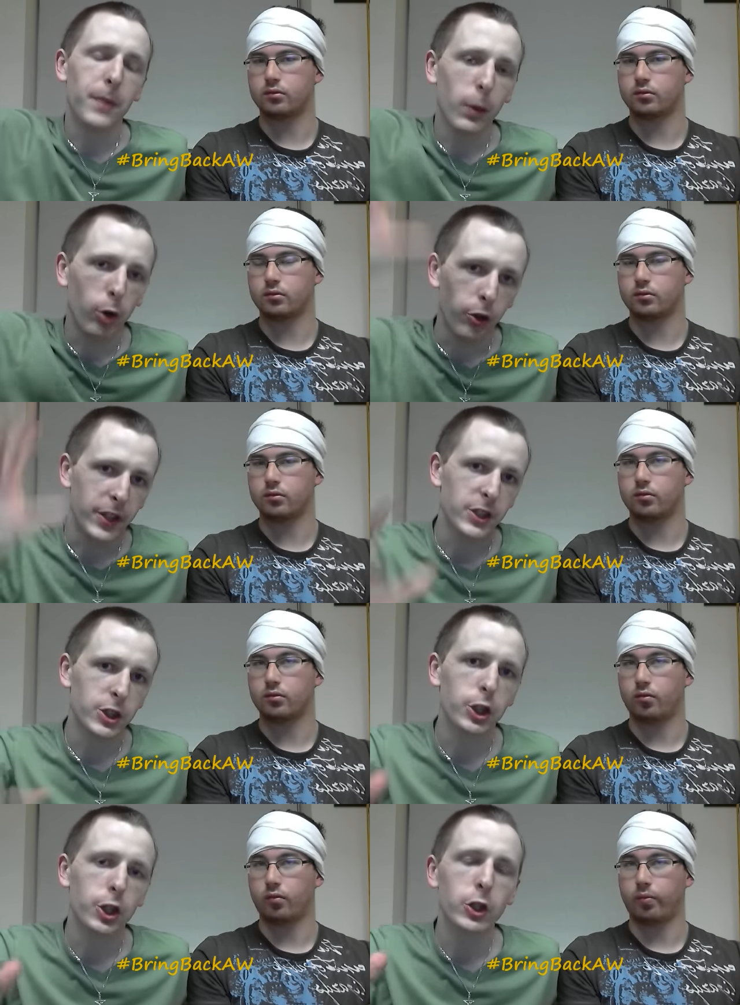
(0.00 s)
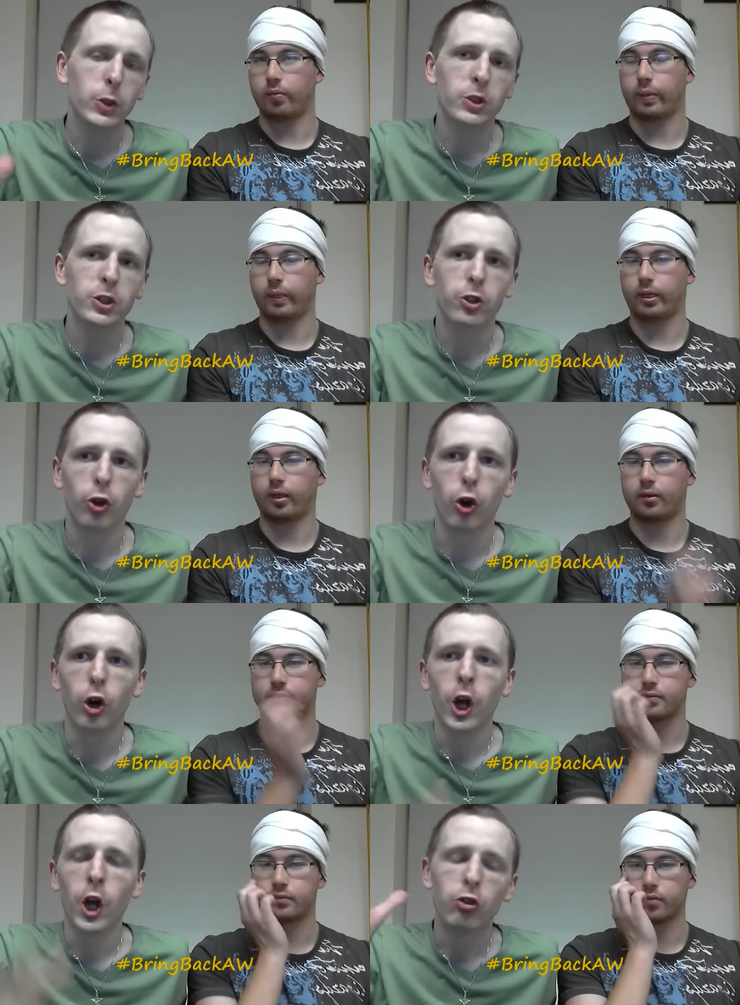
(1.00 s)
Speaker 1: Then we got this news, and we just
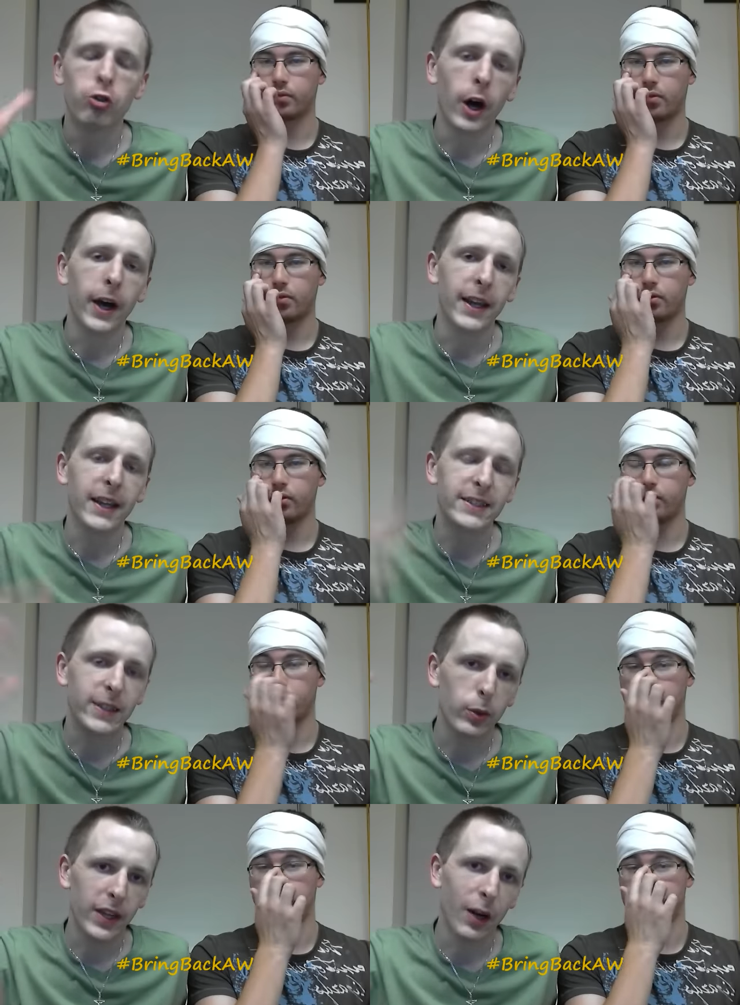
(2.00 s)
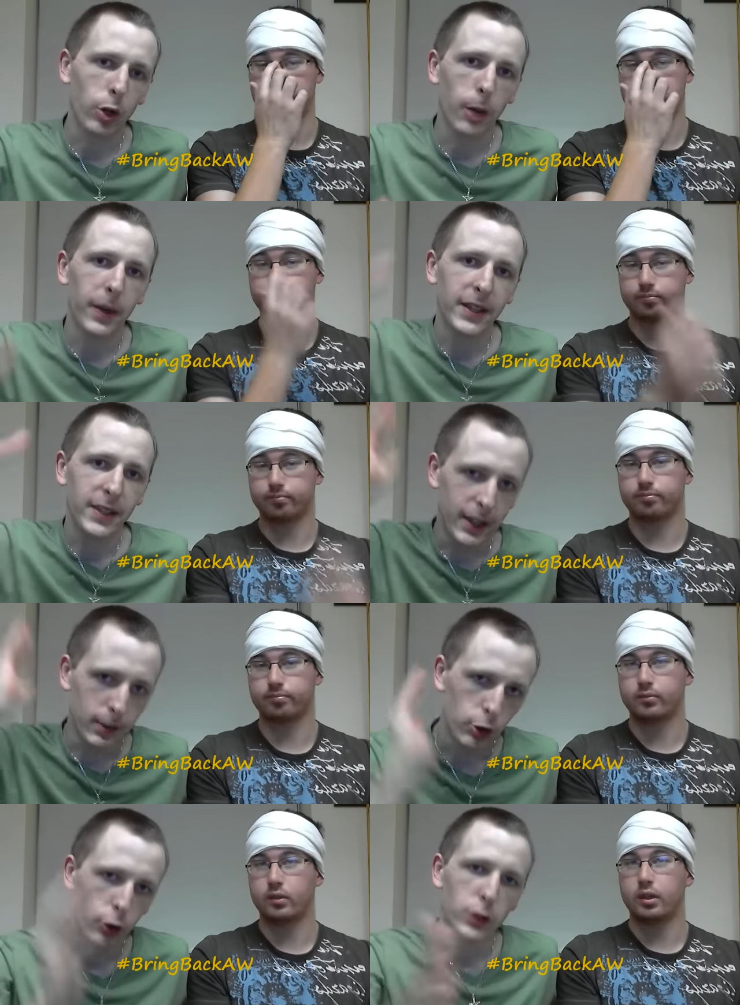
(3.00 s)
thought, right, let's see what the outcome is and then
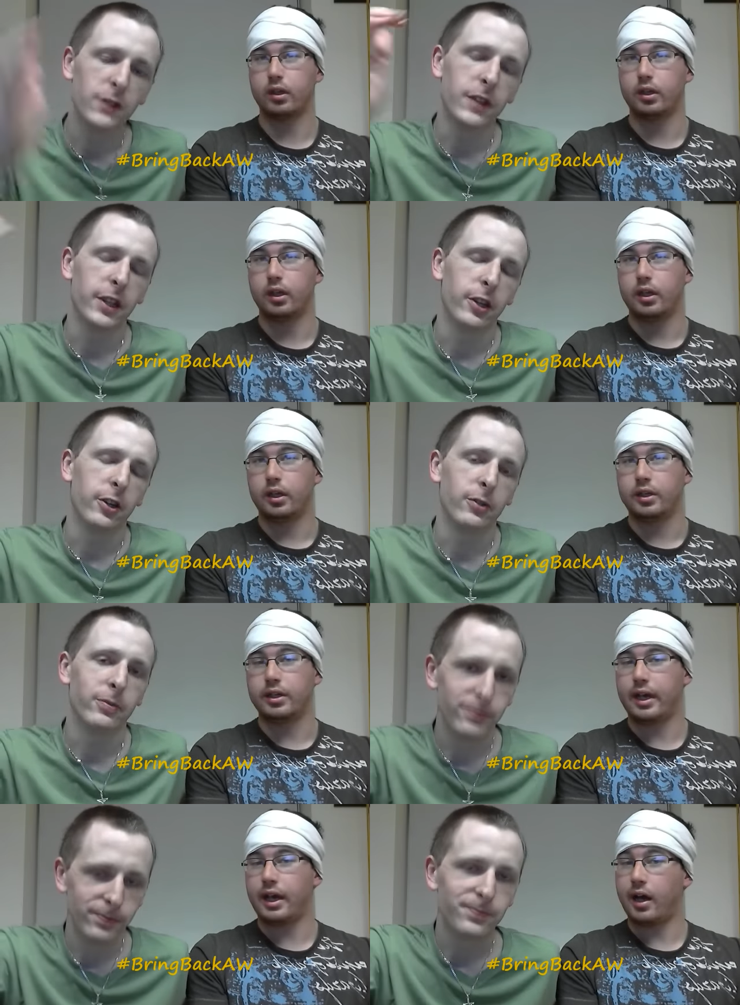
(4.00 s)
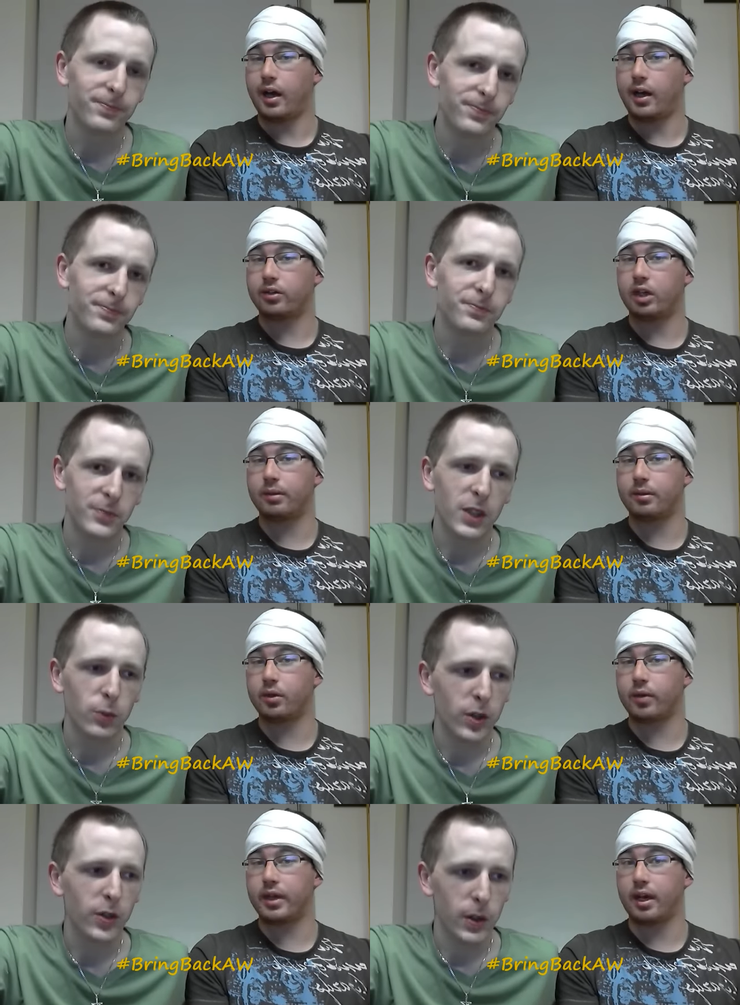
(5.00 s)
do this video.
Speaker 2: Yeah, uh,
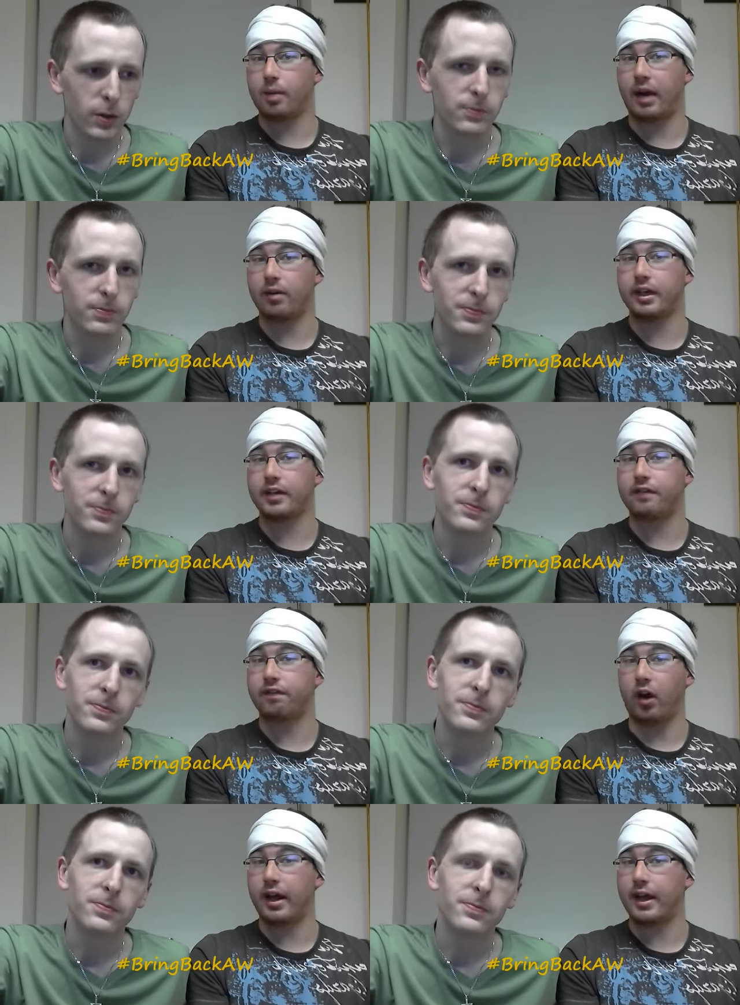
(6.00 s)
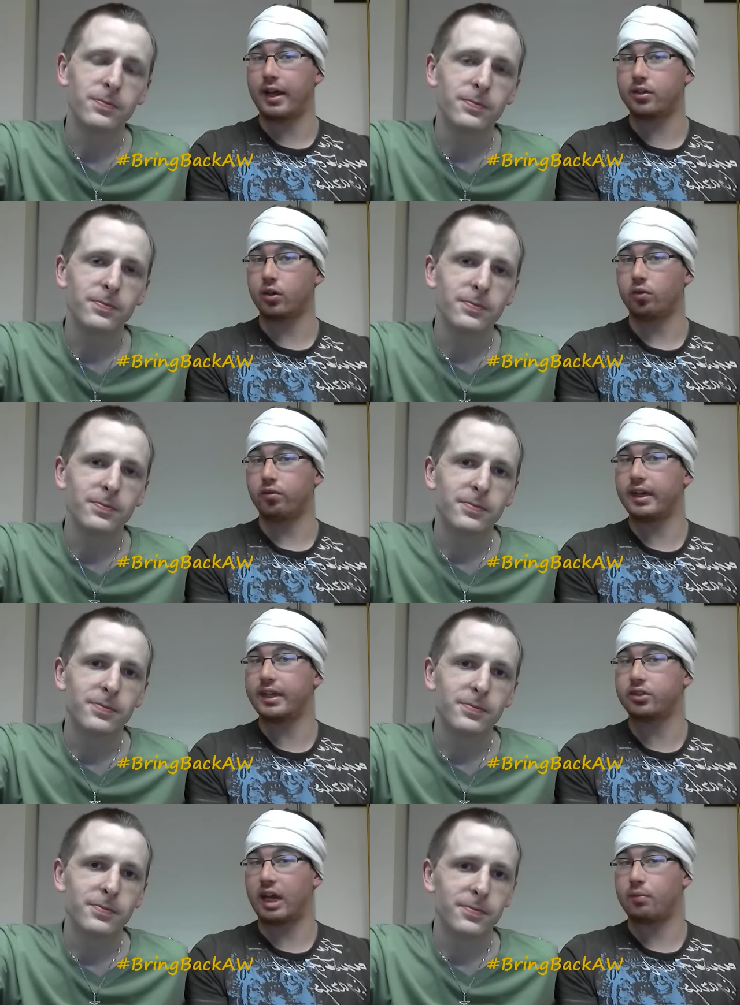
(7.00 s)
WWE apparently fired or
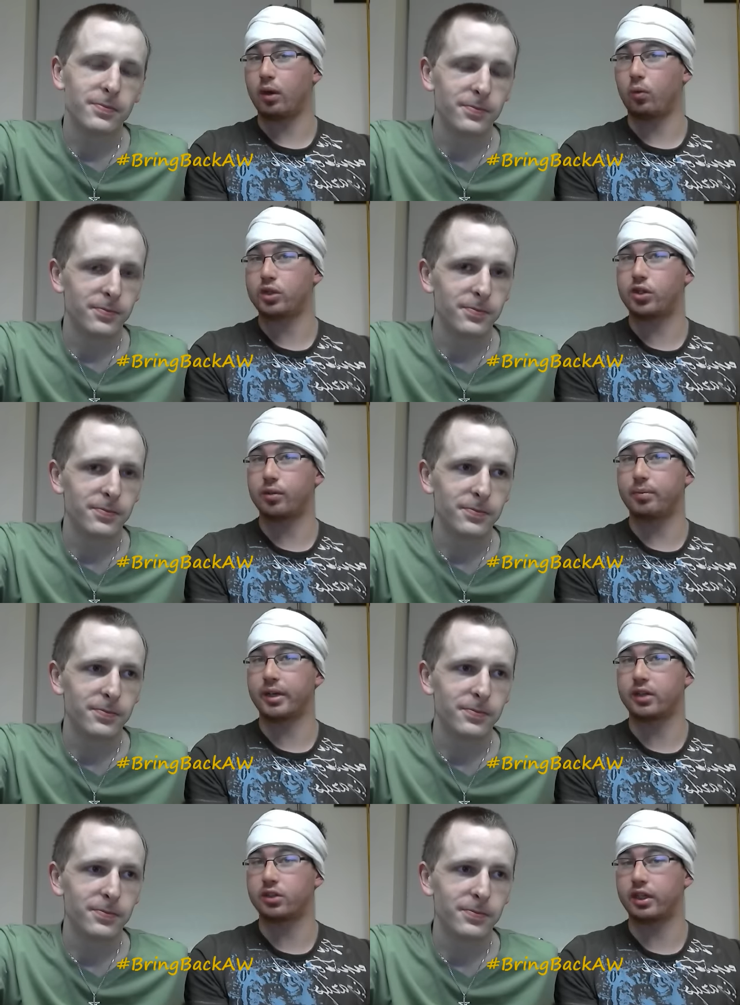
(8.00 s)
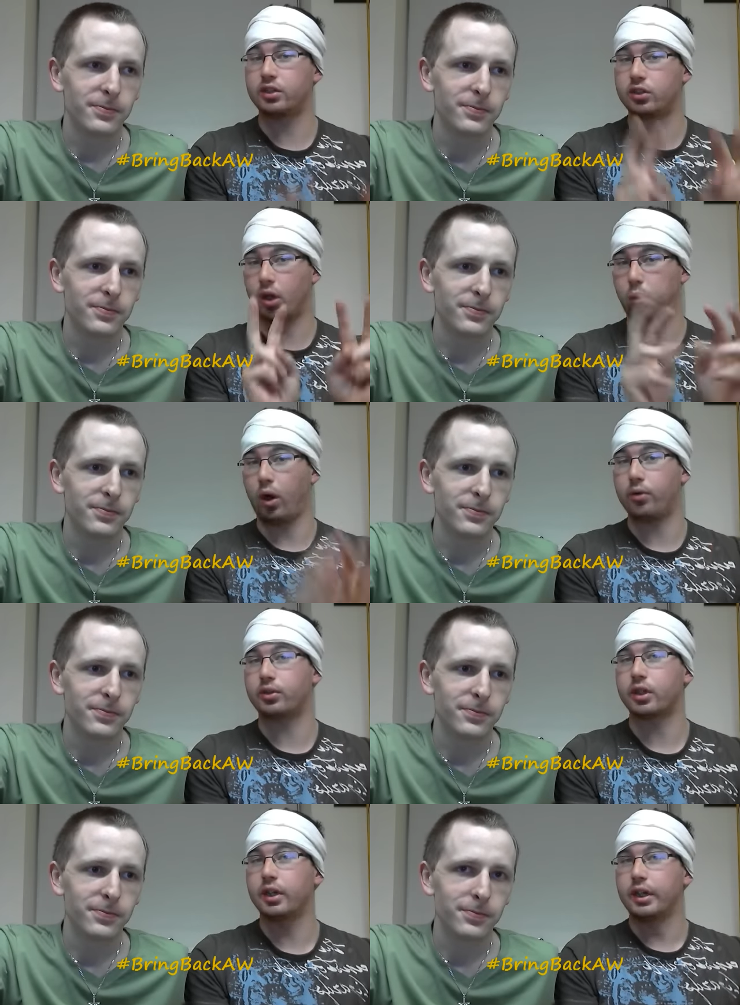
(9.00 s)
released Abraham Washington because, and this is a
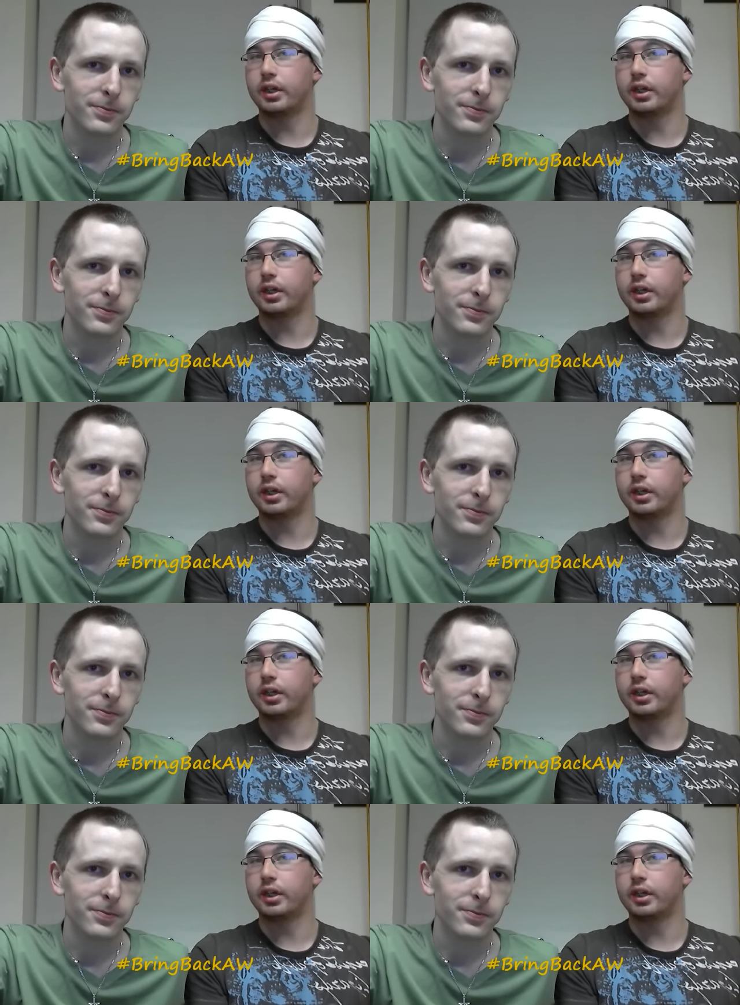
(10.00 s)
quote,